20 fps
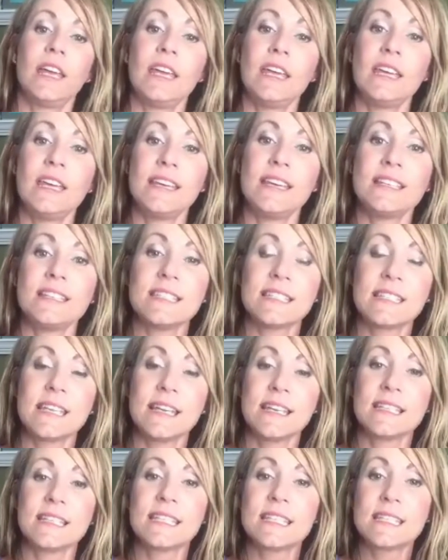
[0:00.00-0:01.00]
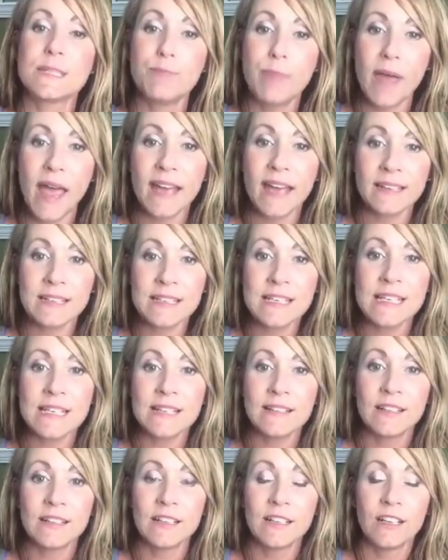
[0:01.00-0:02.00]
is spend
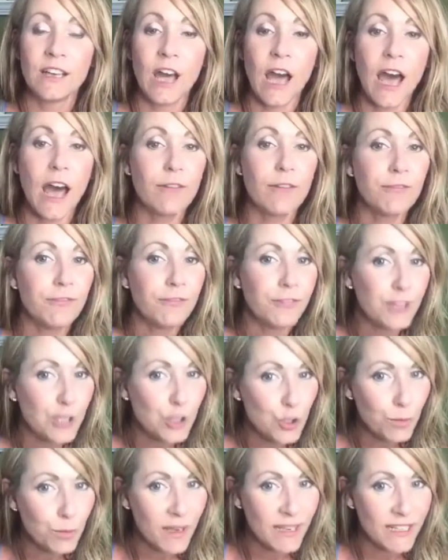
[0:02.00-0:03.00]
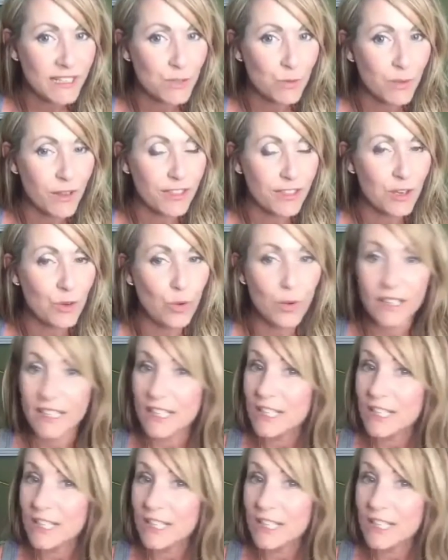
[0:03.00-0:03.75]
a few minutes with you